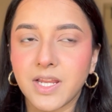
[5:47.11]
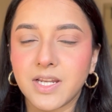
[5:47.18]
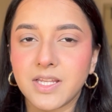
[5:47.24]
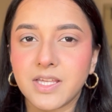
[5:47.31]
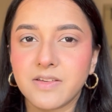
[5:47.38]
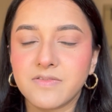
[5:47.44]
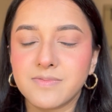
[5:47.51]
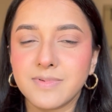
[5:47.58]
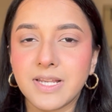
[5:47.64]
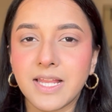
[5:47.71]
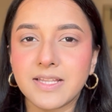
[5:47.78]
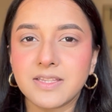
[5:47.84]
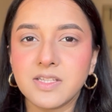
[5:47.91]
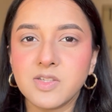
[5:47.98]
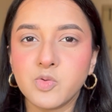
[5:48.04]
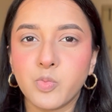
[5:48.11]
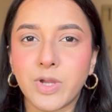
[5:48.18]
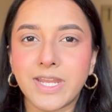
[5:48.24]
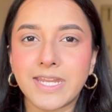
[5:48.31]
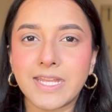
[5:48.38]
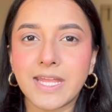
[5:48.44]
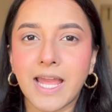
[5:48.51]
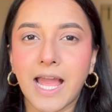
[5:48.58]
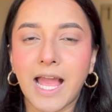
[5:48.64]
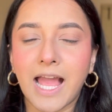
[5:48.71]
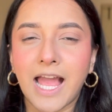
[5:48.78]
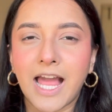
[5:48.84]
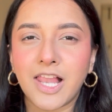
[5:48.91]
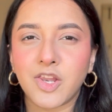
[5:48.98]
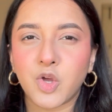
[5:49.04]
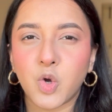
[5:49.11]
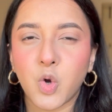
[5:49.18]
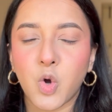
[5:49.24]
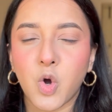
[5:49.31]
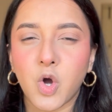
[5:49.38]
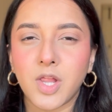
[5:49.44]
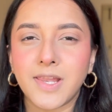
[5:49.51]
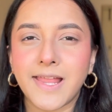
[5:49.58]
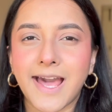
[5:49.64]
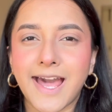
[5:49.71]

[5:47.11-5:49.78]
it gives me like this very alcohol